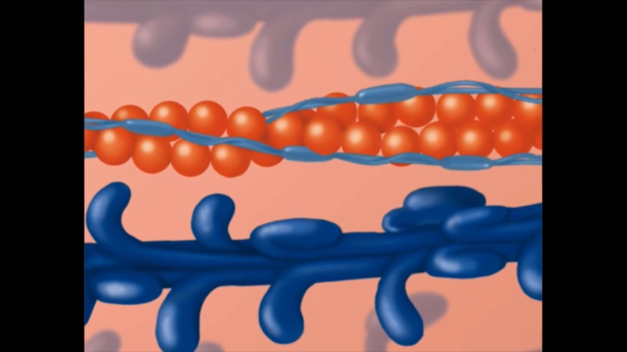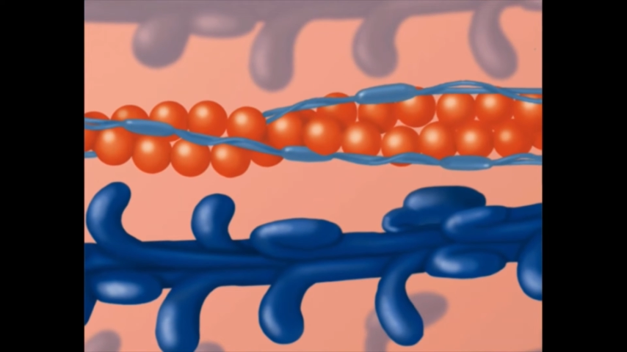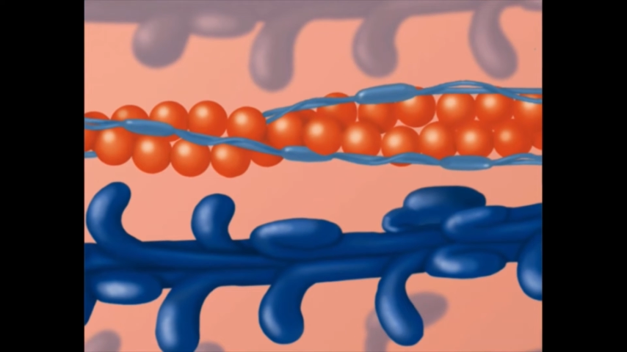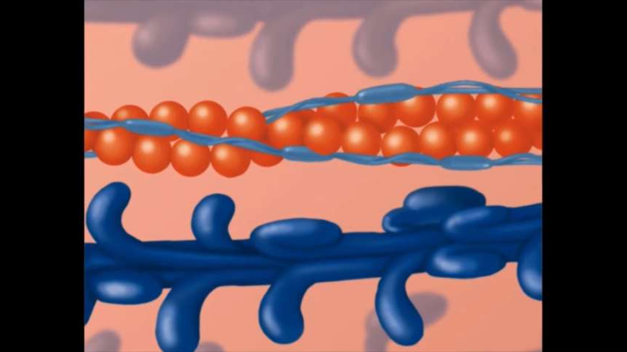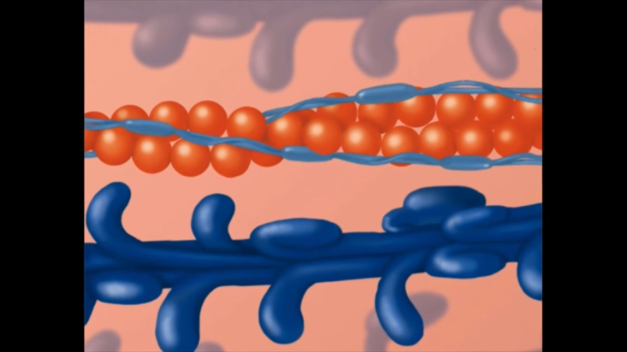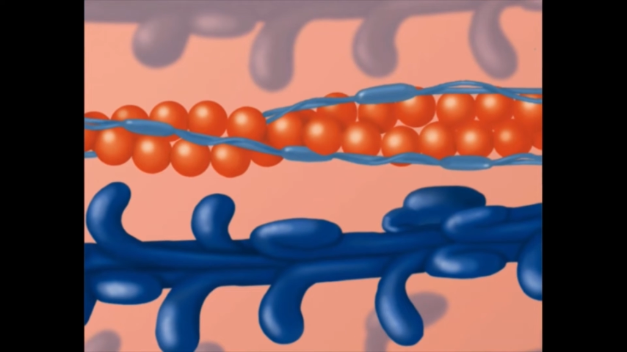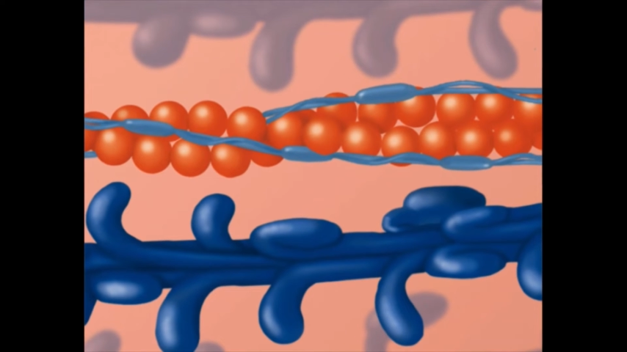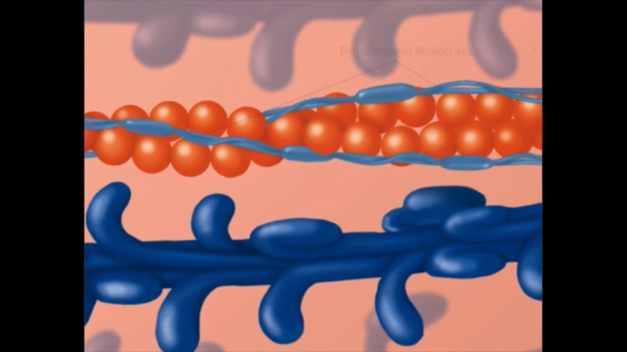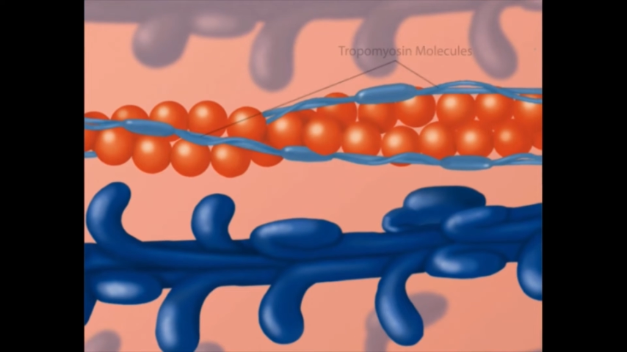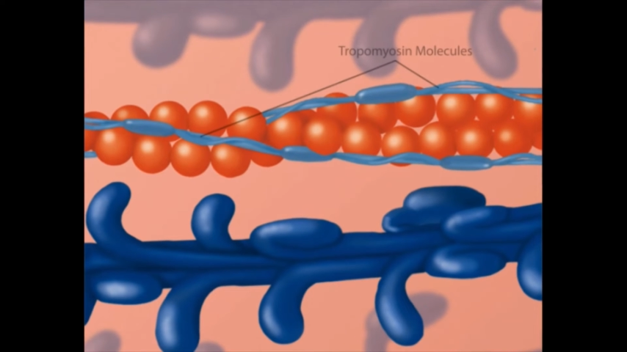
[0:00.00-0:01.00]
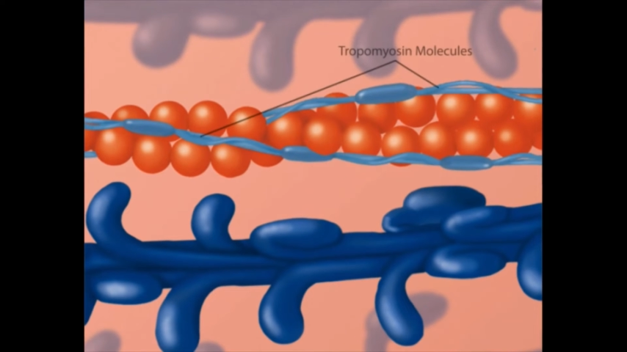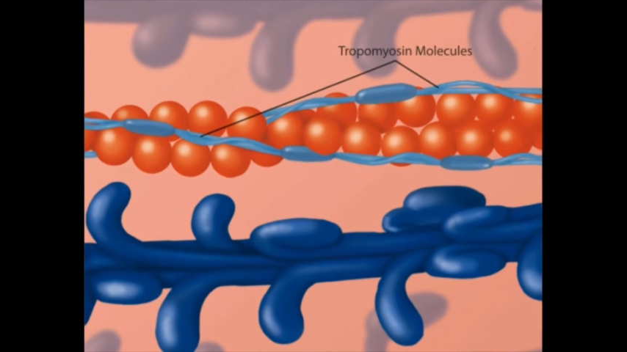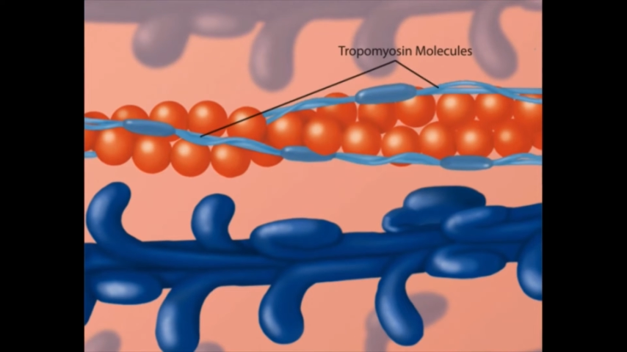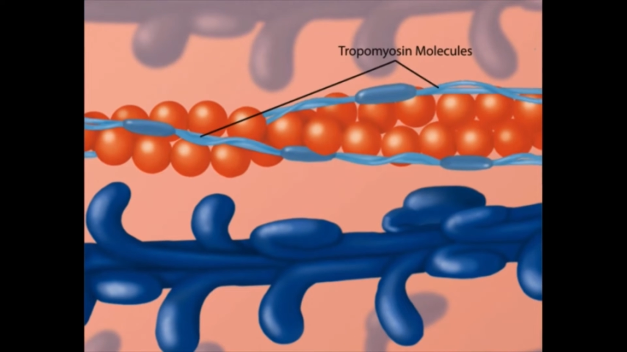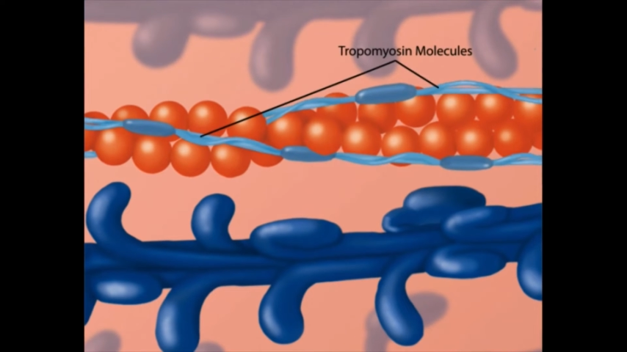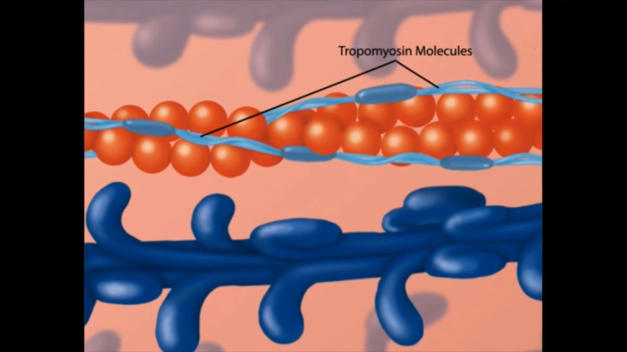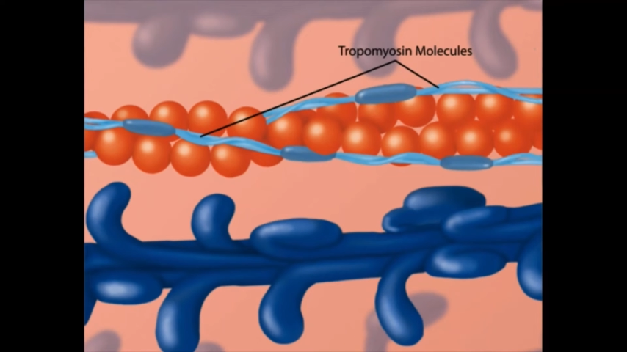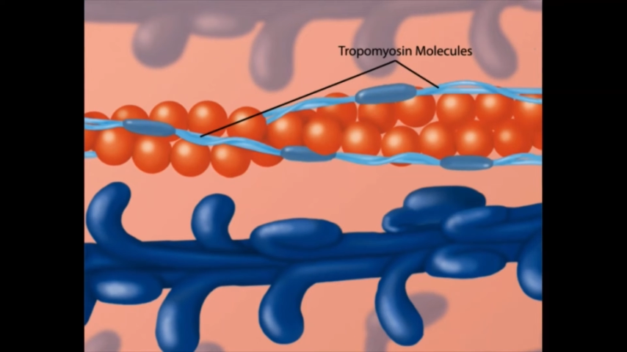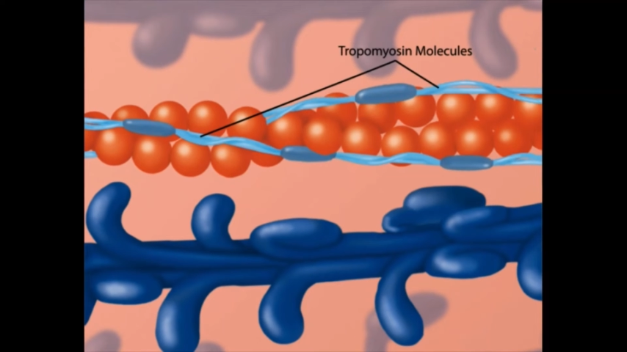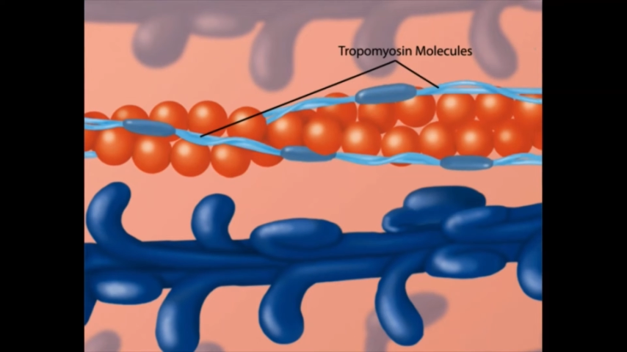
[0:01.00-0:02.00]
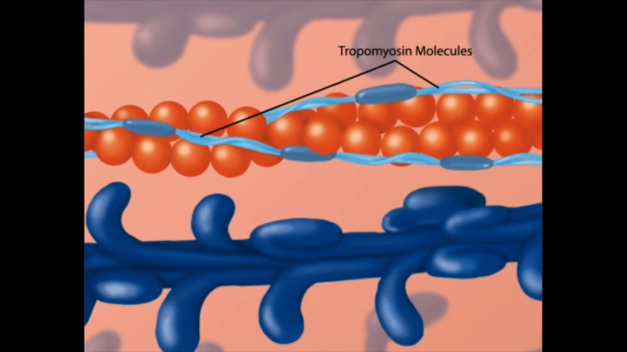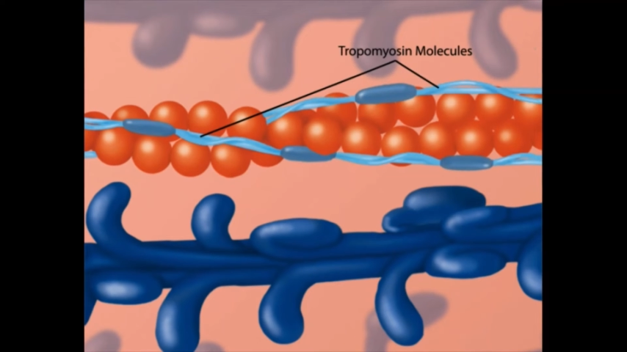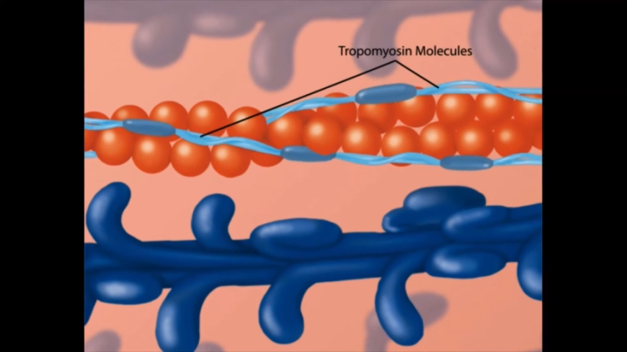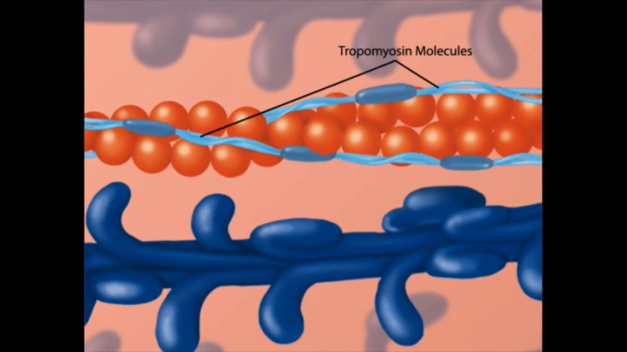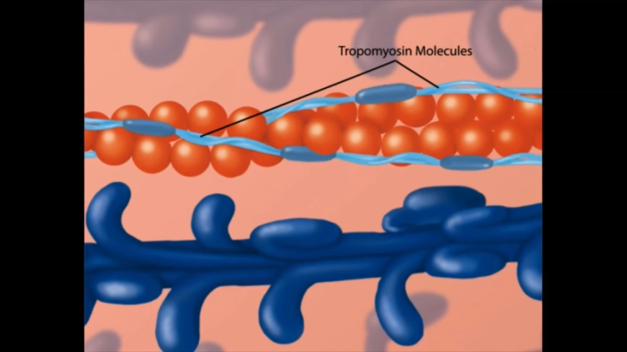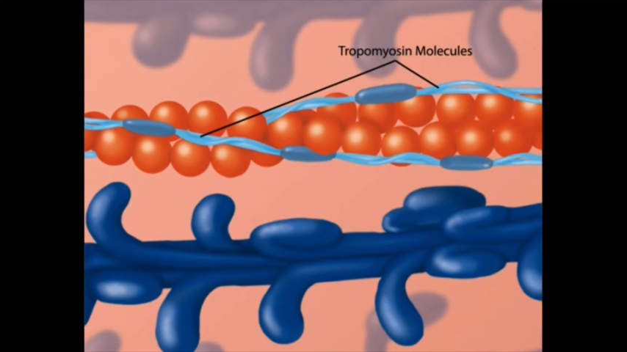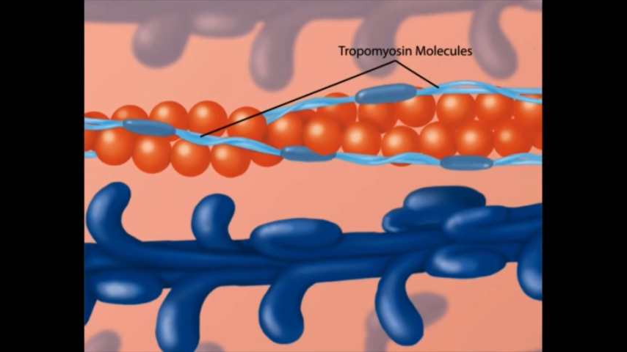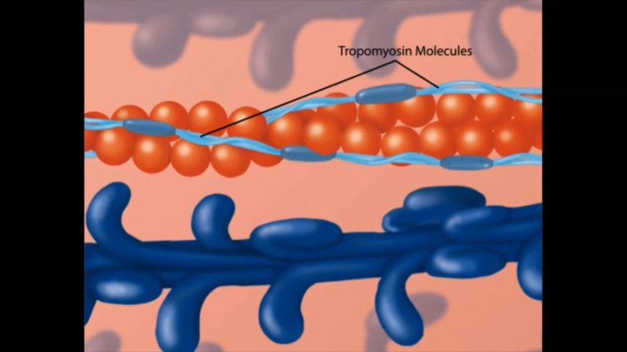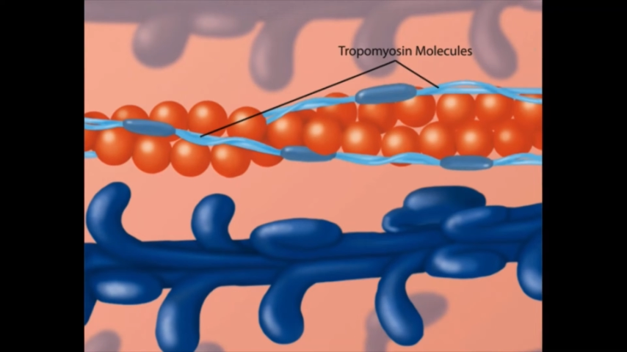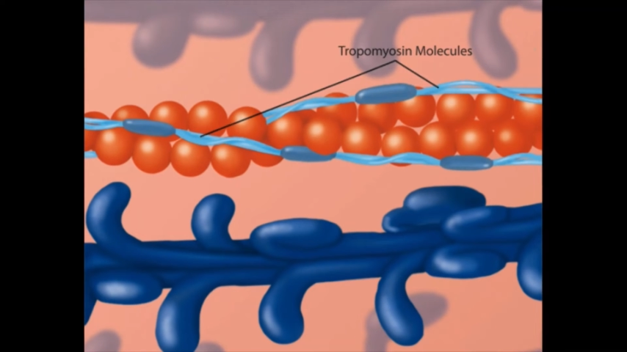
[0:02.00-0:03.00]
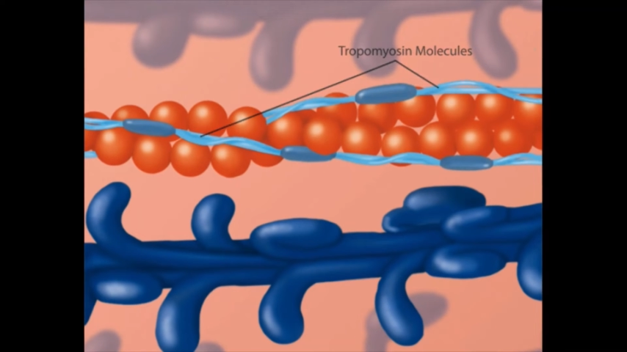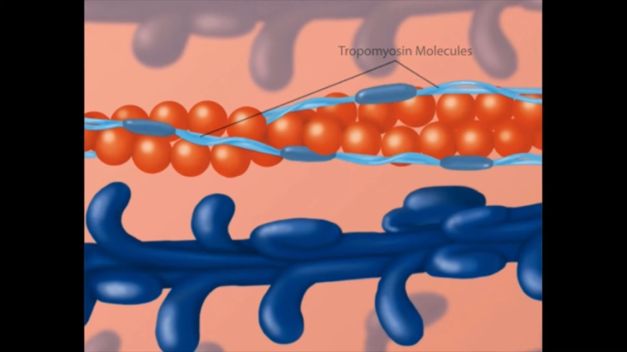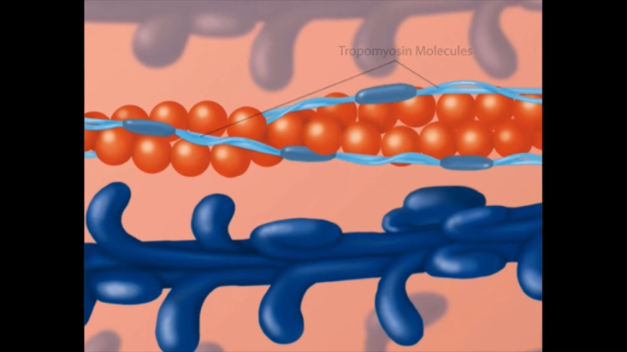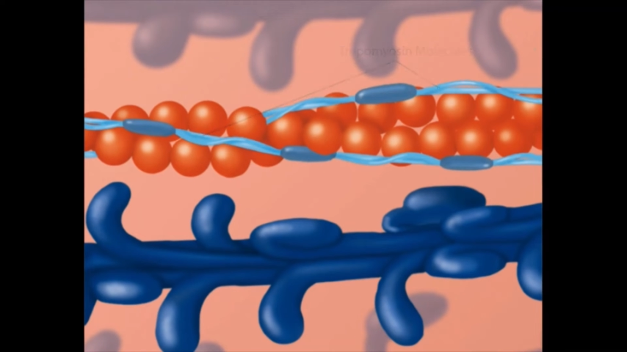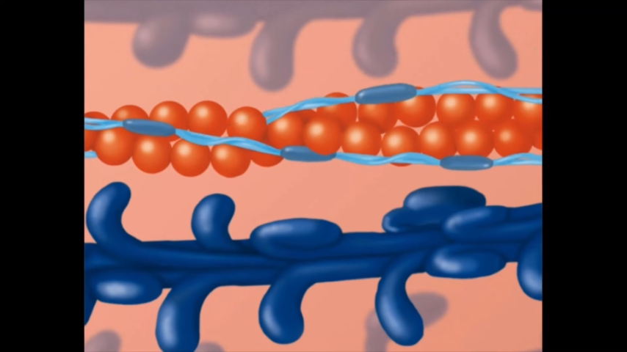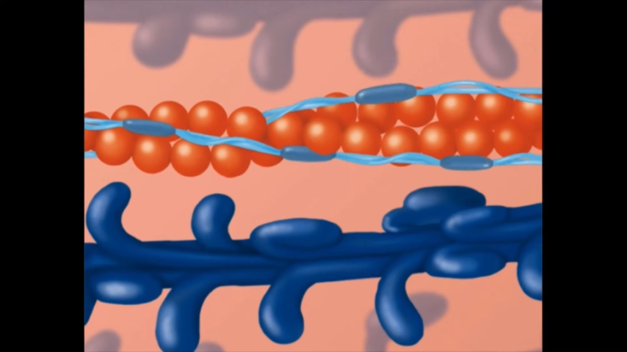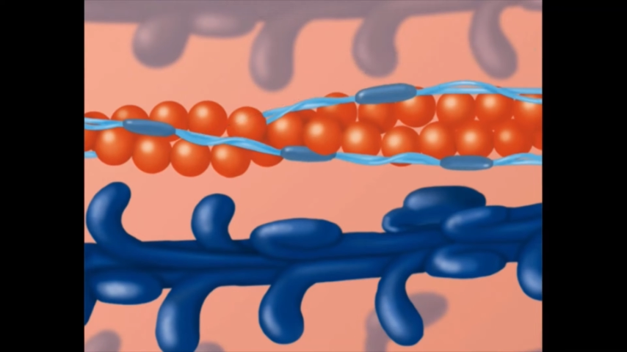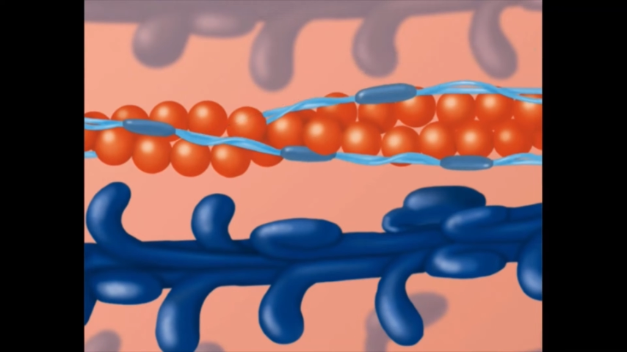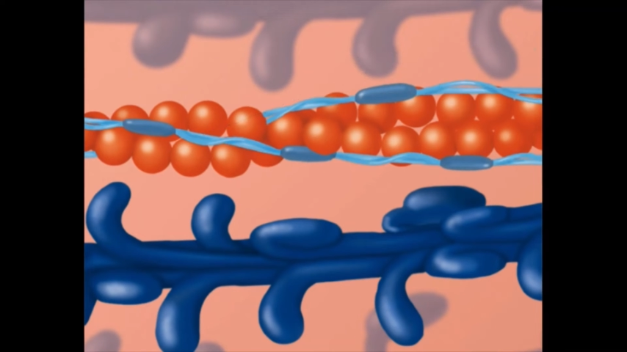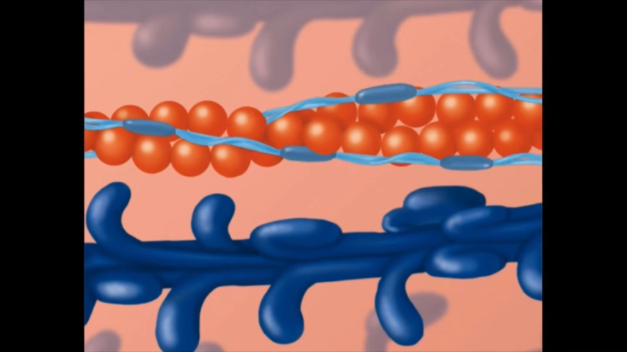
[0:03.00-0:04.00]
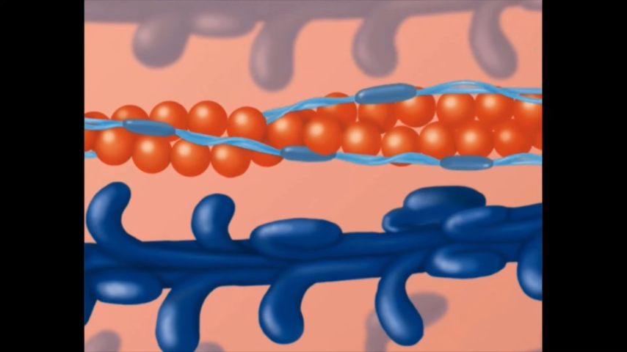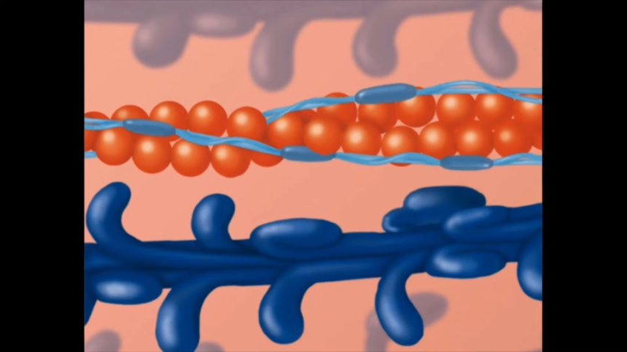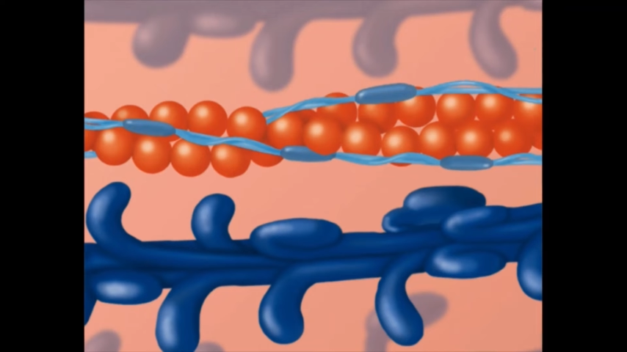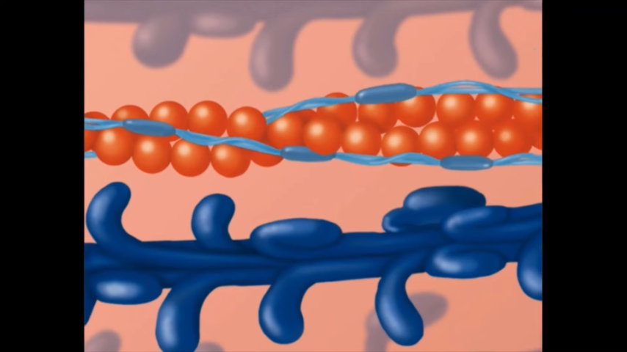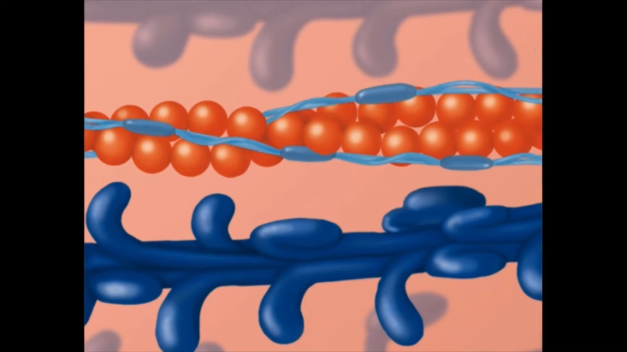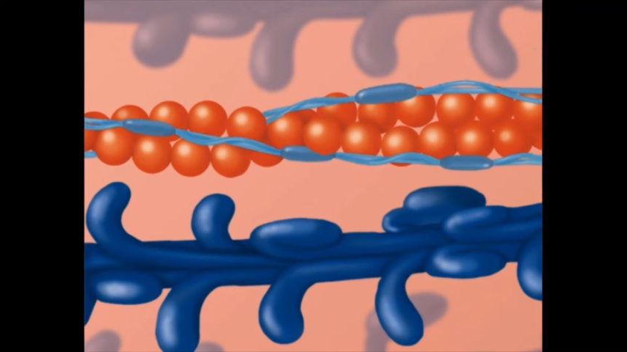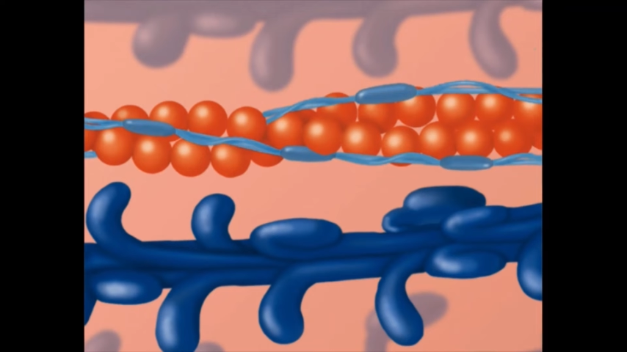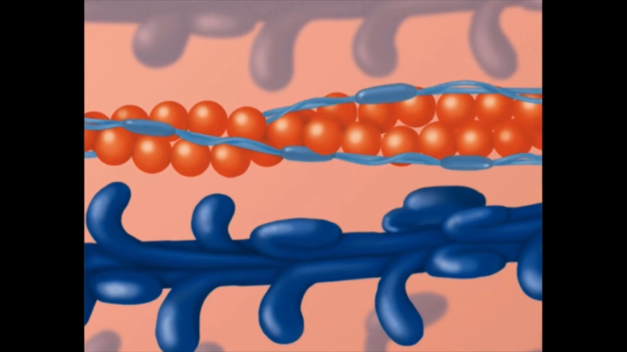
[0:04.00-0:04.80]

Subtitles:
Nobody's mouth can be seen.